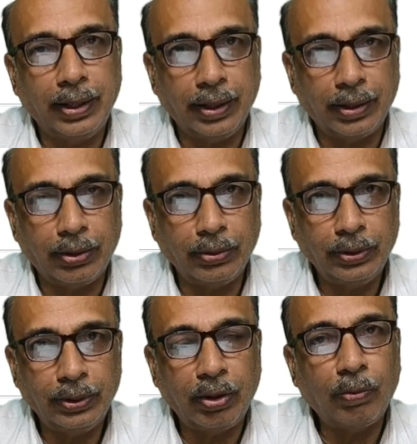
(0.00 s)
account
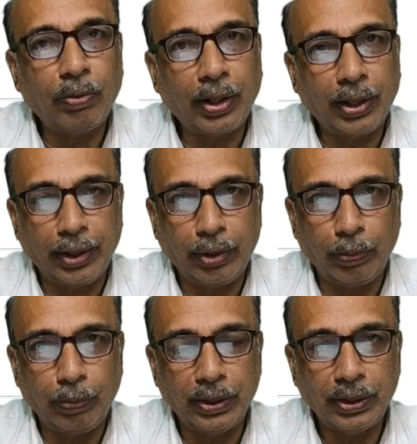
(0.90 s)
of 100
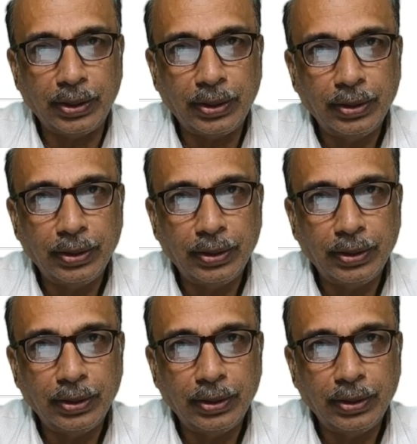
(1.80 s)
rupees?